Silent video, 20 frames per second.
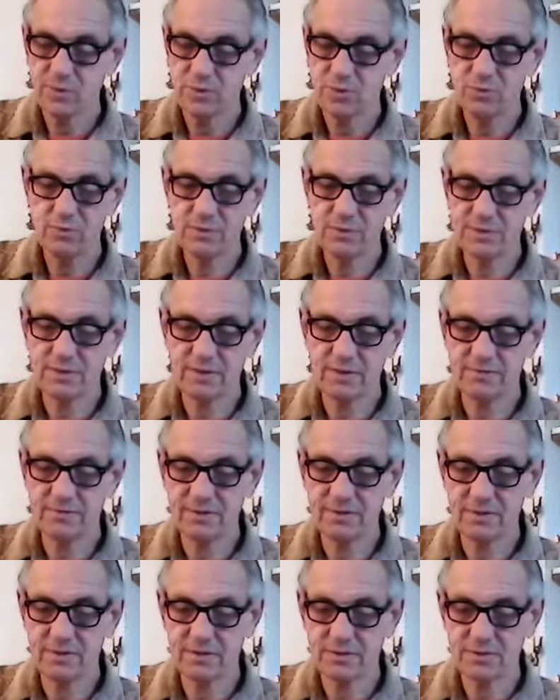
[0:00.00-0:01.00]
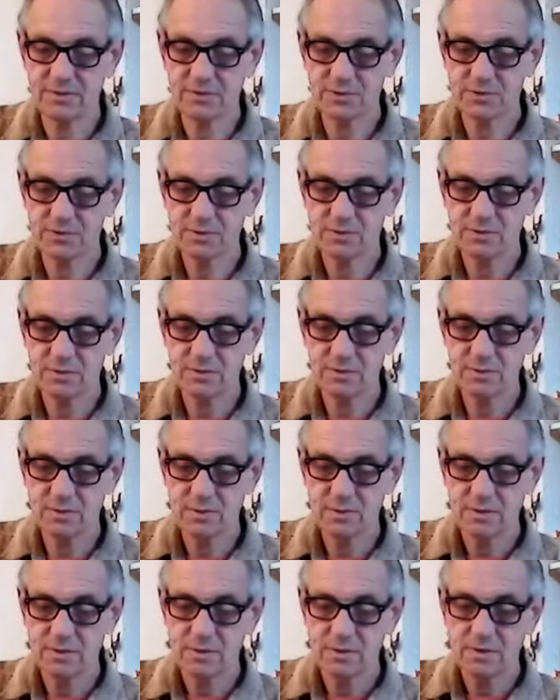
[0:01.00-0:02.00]
Who is effortless?
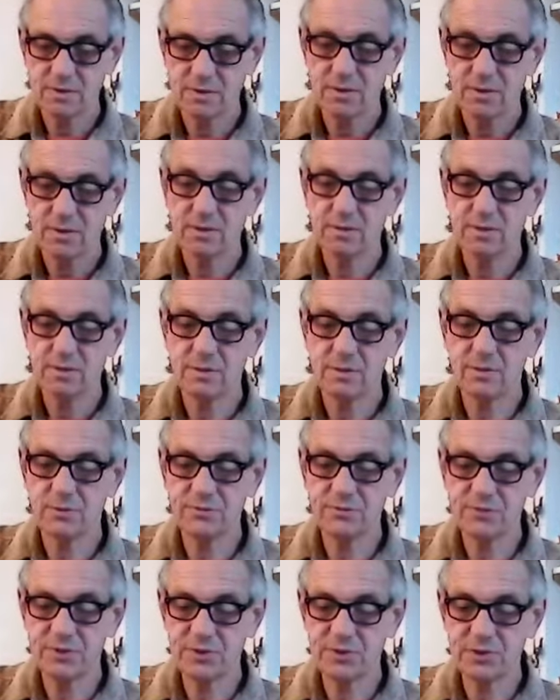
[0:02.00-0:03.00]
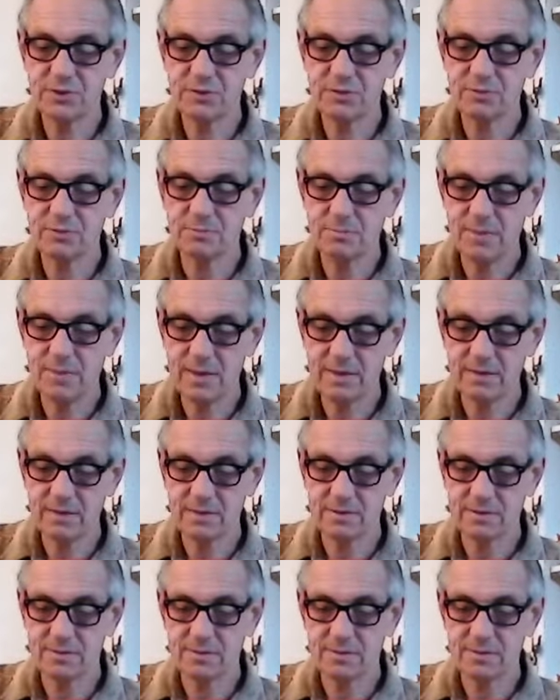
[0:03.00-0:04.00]
The conditioned
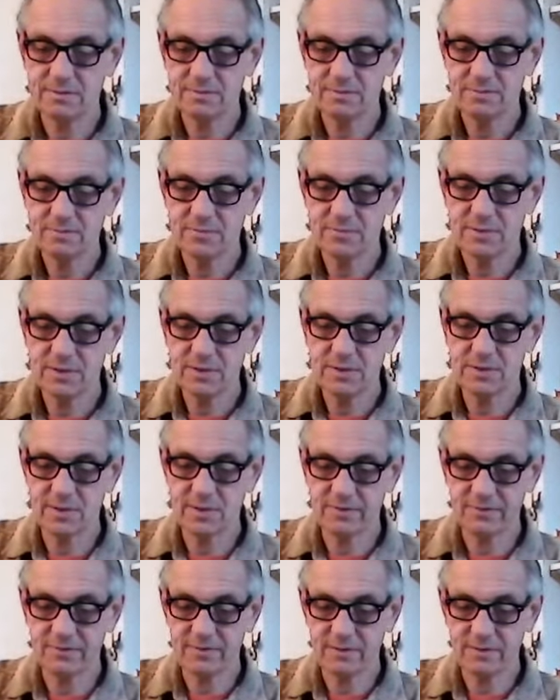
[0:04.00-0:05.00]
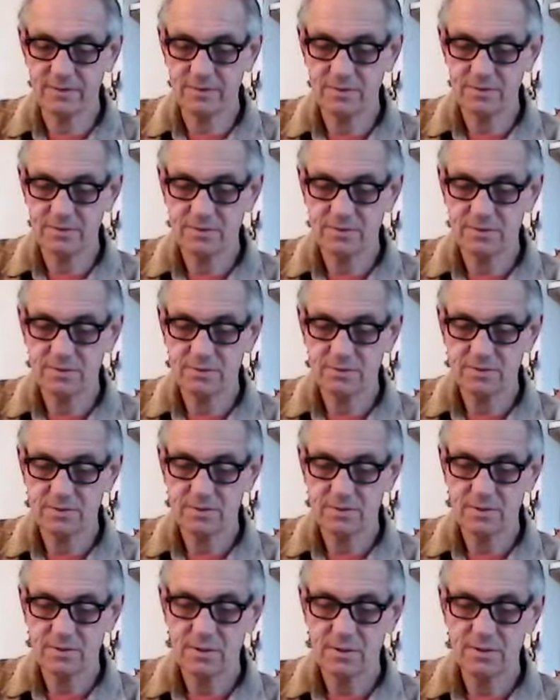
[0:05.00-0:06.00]
mind is effortless.
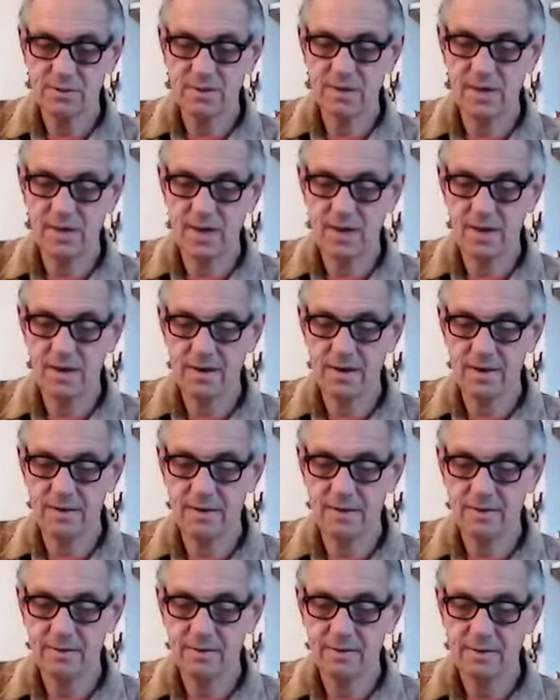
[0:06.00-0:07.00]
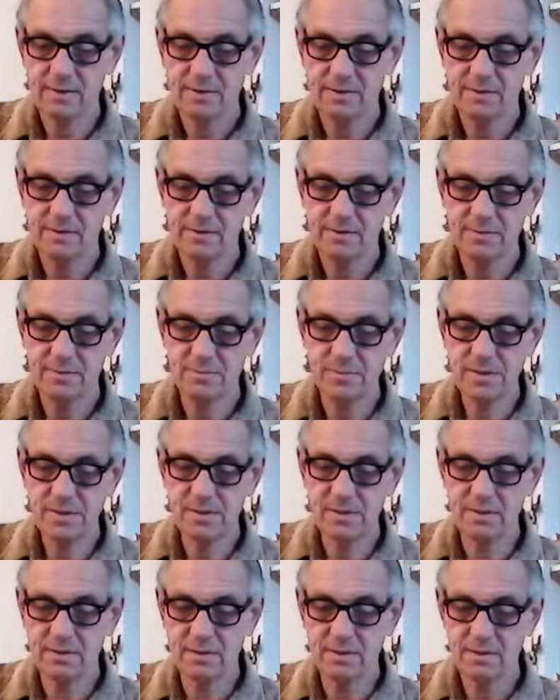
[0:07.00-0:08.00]
The I, the
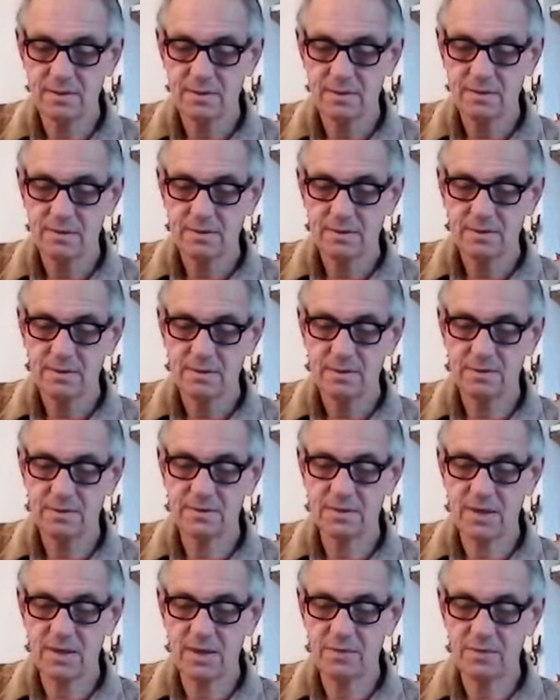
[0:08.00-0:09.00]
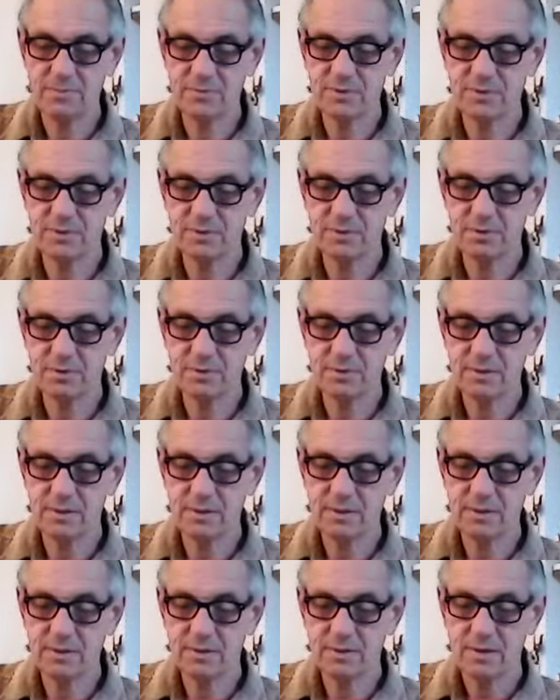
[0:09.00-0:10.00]
me, is
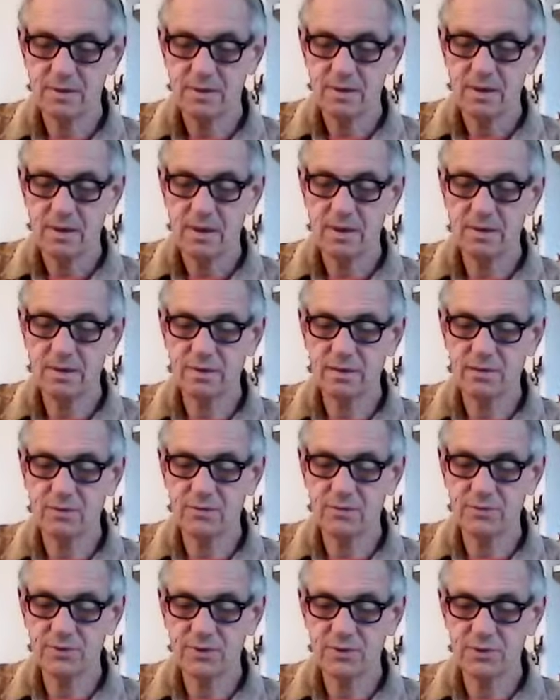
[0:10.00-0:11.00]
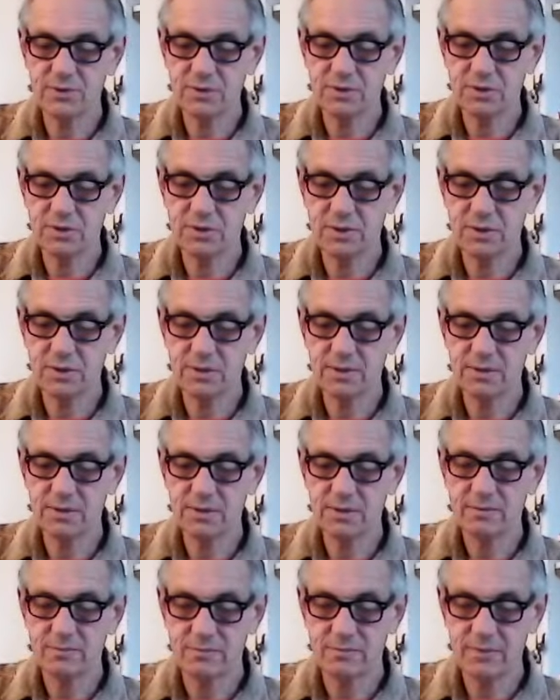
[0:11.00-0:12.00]
absolutely, unconditionally
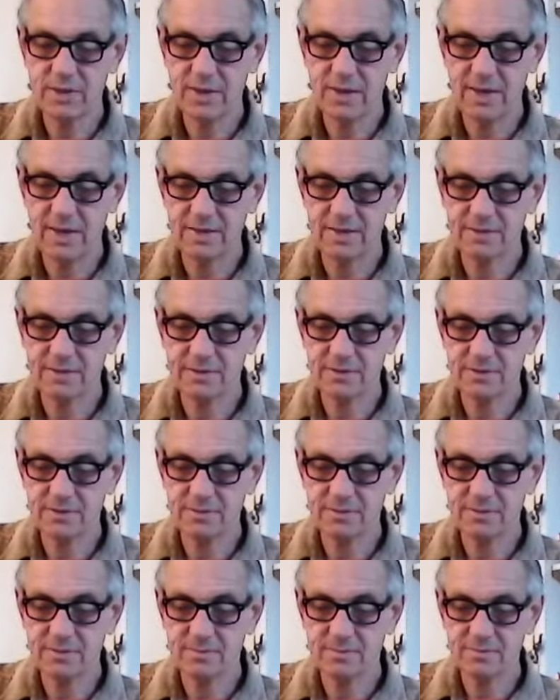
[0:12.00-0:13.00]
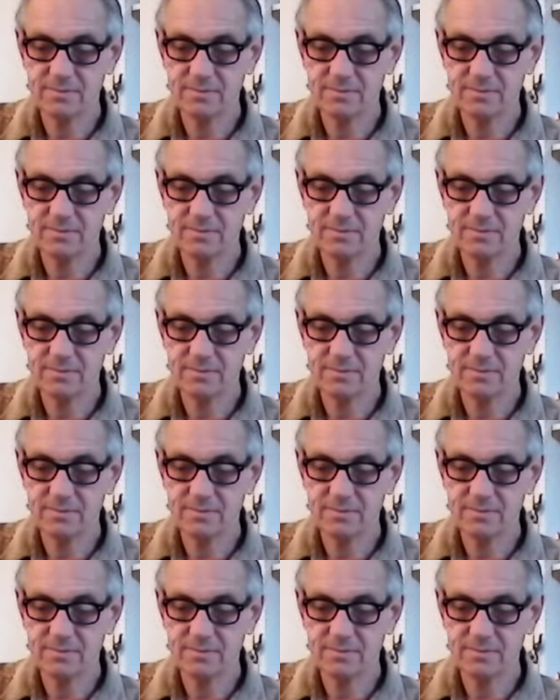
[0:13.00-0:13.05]
relaxed.